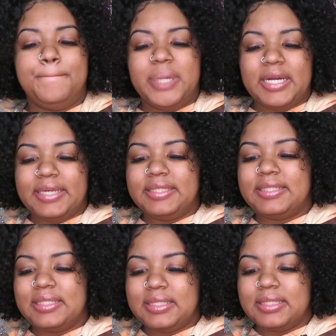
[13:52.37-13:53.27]
but
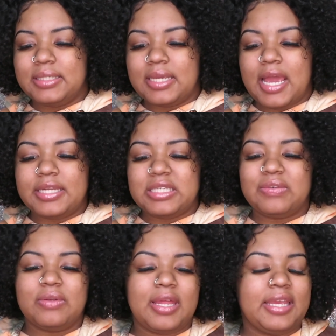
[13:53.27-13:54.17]
I just
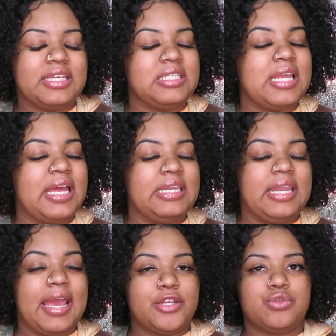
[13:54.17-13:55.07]
feel like it's not
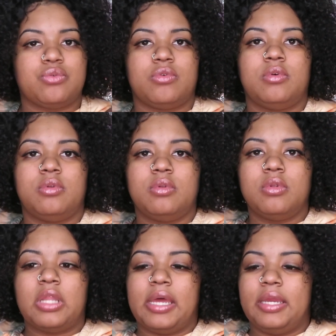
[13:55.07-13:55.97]
natural.
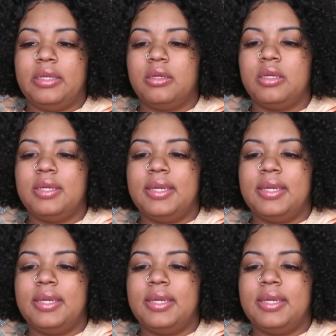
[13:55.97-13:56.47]
Like,